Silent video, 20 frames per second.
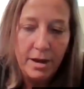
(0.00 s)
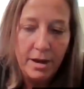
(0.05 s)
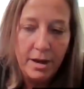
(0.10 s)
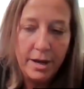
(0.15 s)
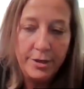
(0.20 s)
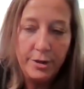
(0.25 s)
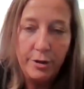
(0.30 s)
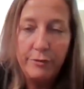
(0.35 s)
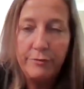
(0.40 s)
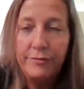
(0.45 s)

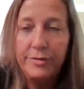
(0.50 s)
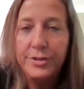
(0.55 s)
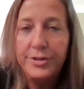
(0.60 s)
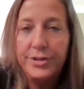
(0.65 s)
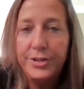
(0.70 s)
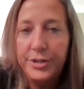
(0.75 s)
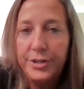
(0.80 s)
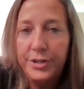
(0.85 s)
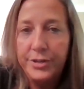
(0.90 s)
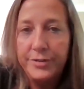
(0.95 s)
I know for
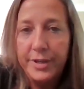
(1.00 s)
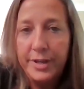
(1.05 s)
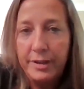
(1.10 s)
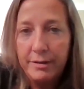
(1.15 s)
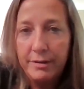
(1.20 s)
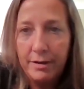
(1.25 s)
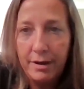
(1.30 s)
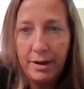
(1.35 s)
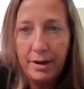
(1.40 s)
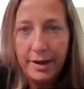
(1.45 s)
sure
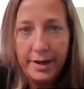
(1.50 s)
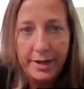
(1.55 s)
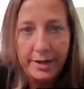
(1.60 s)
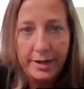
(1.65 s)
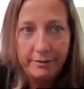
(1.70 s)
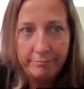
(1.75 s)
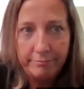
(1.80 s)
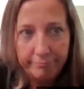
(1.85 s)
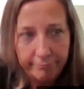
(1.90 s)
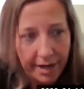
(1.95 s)
that
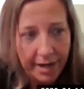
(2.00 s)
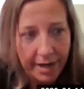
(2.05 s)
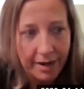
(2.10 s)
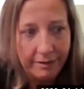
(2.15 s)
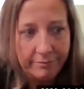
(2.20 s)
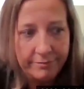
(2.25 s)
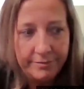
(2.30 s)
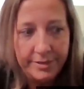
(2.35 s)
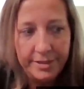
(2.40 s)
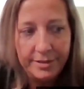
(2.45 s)
I
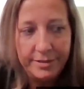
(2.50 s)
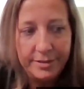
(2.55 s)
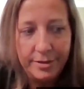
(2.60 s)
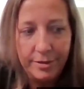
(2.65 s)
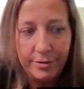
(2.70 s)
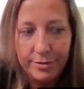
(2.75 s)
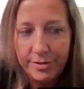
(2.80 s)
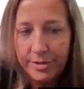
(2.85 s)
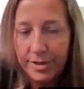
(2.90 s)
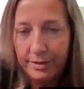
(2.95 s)
have
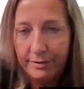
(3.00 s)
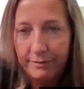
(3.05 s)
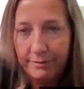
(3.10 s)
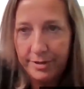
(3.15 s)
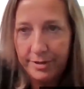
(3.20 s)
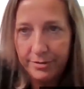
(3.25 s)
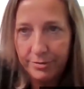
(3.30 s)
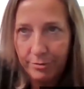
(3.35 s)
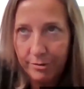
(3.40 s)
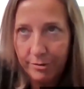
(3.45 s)
dissociative
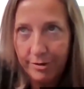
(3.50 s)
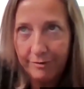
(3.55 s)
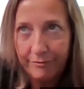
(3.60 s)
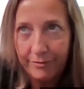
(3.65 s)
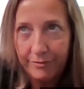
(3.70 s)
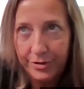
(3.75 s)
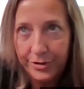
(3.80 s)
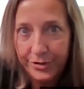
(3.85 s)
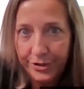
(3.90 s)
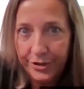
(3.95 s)
disorder
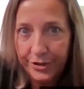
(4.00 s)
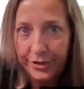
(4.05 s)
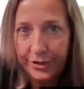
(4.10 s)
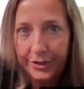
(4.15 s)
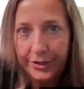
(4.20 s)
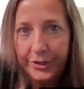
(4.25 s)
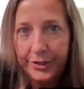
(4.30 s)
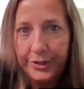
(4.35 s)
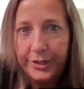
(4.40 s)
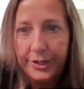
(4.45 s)
for
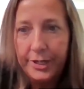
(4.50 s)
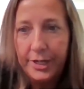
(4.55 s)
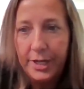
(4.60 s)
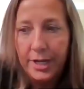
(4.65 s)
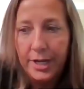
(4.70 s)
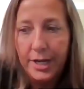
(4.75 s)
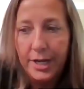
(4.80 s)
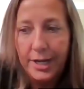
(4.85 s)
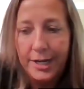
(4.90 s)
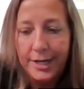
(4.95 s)
sure.
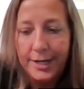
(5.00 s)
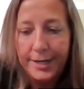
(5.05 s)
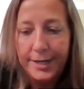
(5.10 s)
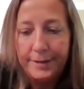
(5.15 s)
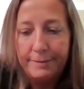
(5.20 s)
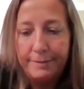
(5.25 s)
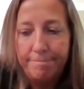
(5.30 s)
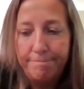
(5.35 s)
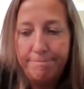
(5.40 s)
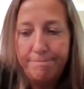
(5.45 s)

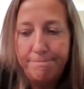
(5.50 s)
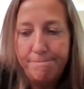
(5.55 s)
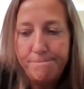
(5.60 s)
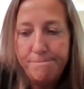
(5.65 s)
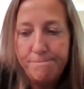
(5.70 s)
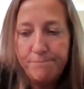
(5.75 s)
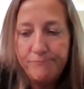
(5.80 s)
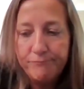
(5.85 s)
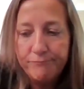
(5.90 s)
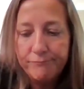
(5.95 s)
Uh,
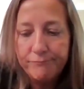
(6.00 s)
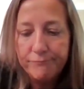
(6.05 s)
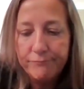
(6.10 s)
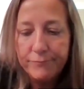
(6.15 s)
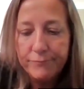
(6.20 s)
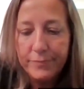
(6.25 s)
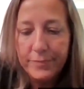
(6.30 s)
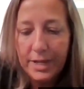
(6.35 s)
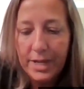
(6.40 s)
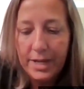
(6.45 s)

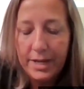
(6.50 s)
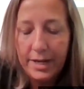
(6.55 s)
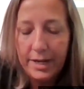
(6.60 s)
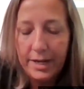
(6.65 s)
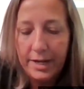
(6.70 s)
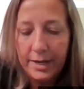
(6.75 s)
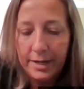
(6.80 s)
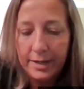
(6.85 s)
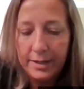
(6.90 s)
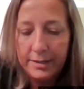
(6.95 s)

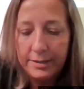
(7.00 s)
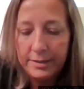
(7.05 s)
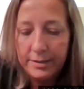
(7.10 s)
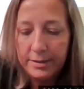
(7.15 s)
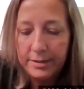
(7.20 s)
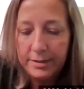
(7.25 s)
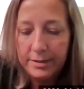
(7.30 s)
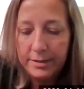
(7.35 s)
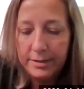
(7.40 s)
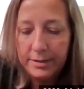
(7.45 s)

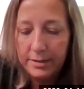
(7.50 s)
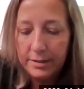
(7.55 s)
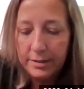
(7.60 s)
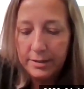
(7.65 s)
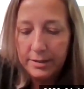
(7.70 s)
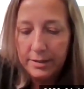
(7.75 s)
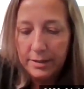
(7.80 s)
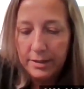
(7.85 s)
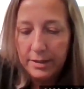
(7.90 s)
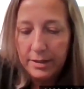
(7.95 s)
and,
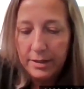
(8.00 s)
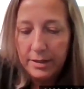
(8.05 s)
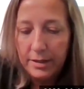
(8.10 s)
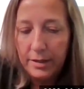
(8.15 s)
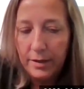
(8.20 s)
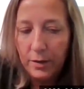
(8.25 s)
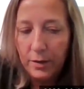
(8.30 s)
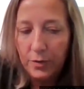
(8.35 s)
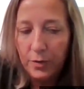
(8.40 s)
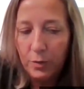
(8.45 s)

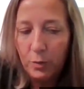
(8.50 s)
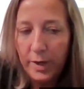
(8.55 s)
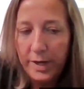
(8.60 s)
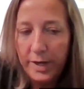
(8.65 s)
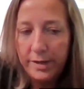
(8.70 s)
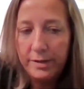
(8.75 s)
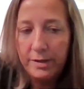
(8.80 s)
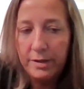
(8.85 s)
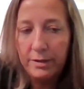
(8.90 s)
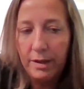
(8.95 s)
you know, the
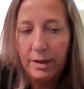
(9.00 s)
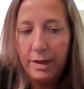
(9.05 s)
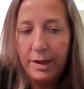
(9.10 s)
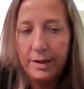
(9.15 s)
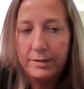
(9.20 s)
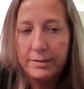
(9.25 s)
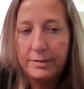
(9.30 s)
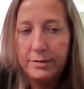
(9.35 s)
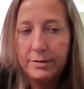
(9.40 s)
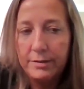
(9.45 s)
way that
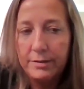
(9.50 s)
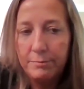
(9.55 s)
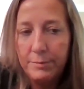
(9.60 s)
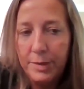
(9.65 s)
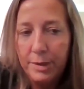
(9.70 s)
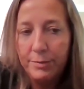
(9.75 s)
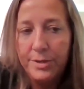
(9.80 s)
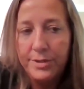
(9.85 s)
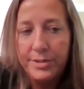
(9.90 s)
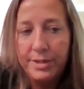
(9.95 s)
locks,
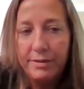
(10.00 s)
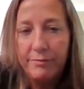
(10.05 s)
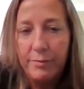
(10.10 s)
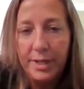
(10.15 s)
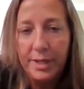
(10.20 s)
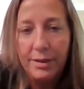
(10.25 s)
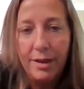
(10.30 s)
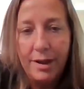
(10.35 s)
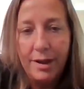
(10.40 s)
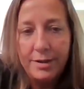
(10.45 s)
memories have
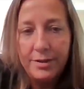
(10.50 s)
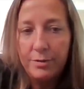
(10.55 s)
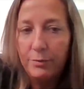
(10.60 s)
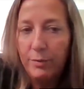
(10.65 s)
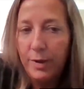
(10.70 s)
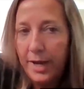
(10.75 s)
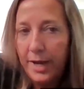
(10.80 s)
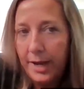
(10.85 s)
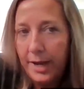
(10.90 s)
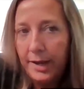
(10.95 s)
been locked
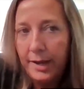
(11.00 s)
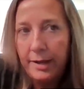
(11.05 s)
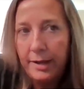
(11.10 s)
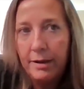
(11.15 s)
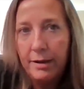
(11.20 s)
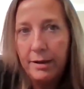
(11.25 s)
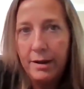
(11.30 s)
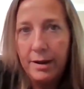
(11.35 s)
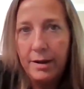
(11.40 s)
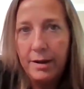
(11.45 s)
away,
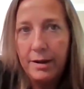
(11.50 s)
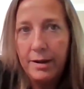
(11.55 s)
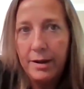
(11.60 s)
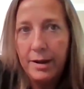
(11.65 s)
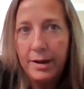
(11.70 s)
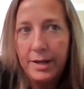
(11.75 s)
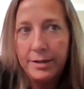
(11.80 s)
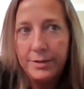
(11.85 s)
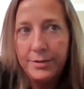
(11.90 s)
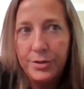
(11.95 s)
uh,
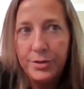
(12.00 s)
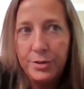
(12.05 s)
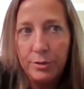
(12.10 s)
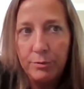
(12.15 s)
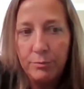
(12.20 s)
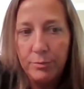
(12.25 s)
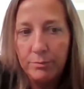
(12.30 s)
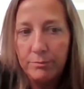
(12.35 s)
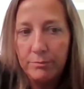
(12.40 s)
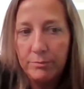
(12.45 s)
I
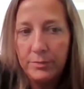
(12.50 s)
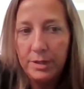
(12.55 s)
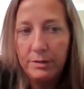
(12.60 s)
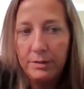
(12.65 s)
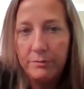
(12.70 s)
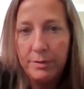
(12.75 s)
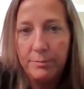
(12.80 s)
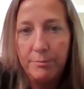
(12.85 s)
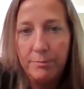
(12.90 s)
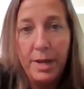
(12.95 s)
assume
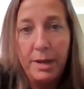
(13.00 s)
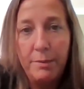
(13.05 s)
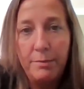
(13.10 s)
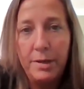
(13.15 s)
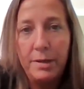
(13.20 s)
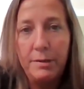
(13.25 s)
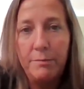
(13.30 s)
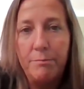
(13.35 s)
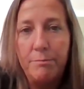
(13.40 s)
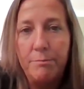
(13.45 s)
even
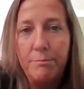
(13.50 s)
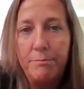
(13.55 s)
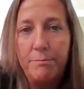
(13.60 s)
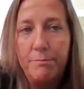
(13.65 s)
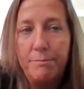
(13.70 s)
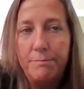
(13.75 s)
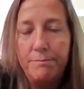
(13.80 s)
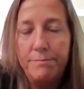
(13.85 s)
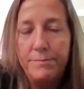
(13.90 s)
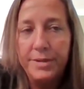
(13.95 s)
maybe
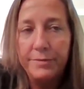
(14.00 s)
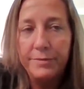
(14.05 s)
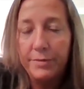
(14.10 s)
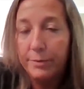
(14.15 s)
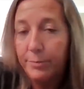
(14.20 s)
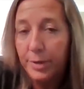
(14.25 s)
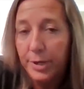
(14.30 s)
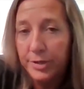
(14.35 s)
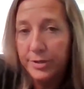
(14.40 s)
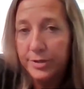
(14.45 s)

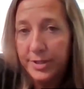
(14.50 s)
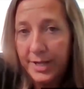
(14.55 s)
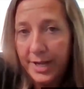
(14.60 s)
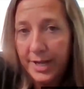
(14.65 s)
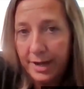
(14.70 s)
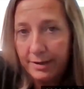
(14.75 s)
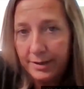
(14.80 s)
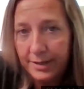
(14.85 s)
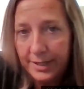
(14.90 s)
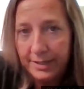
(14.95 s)
different
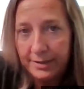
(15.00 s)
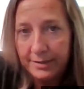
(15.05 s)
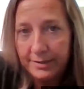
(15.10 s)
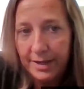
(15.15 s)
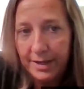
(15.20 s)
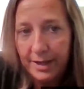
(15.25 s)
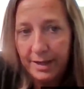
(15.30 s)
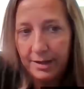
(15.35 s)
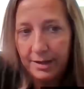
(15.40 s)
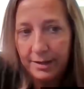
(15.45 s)
personalities
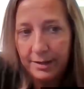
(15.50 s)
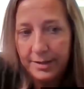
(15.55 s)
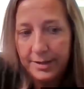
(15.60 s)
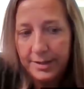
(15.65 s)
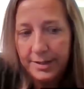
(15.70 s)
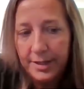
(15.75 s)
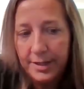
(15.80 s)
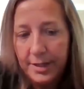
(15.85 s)
and.